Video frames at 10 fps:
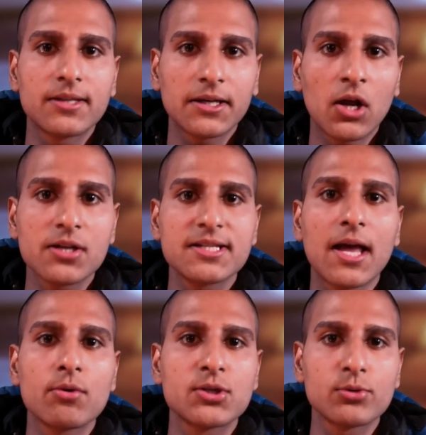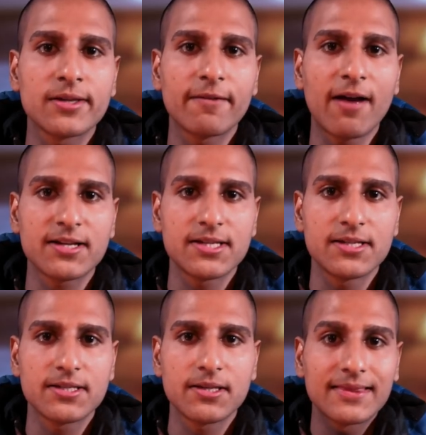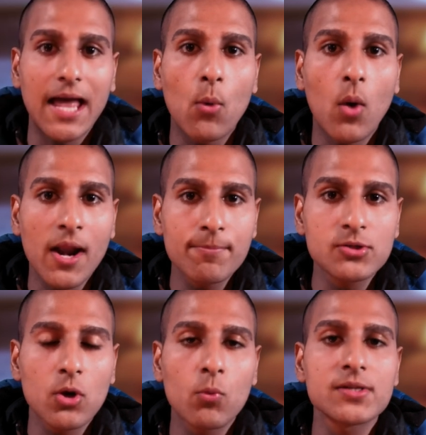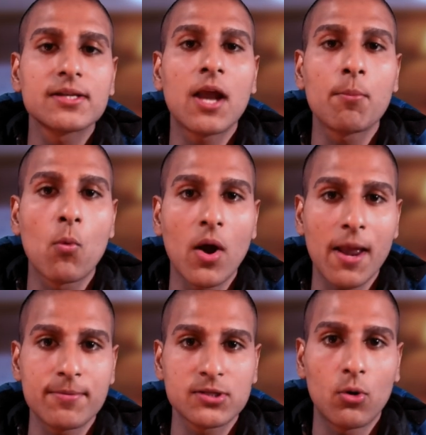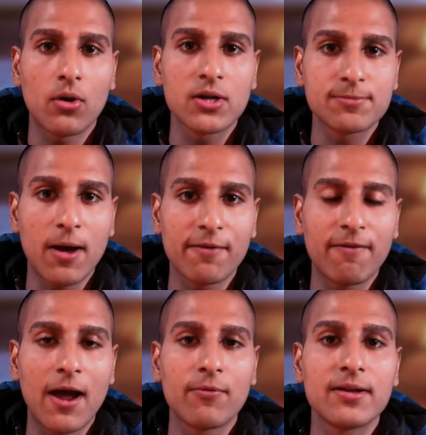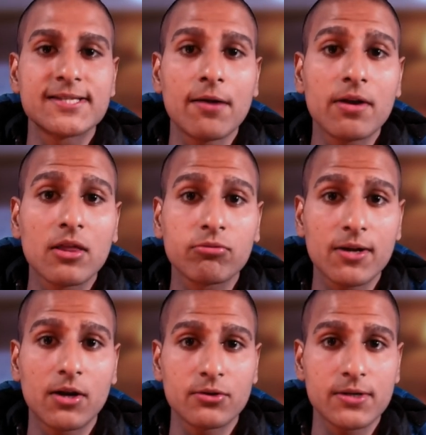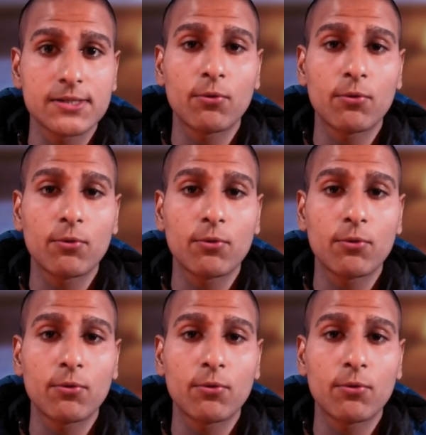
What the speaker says: the technology that was used in the vaccines. That one episode was the number one episode on Spotify in 73 countries